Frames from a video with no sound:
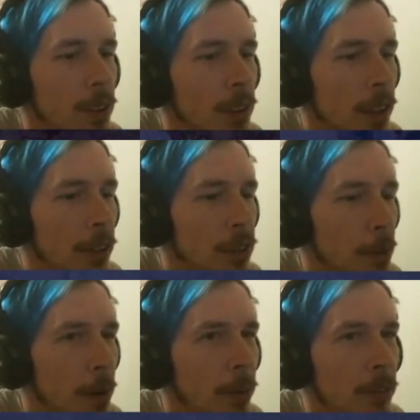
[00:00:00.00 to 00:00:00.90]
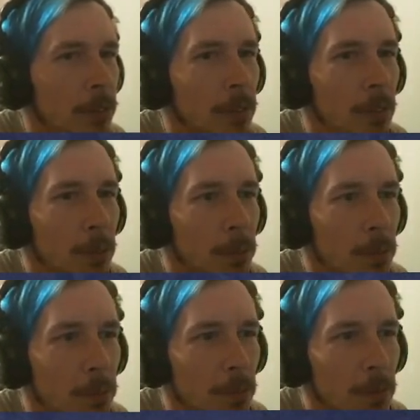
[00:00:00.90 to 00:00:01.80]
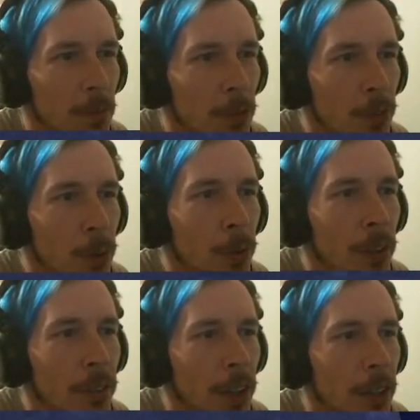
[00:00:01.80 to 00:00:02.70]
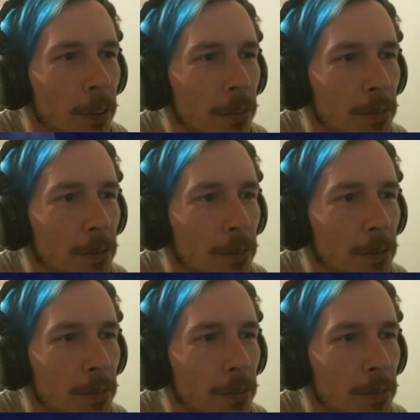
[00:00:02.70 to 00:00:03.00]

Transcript: The last time I was recording a video.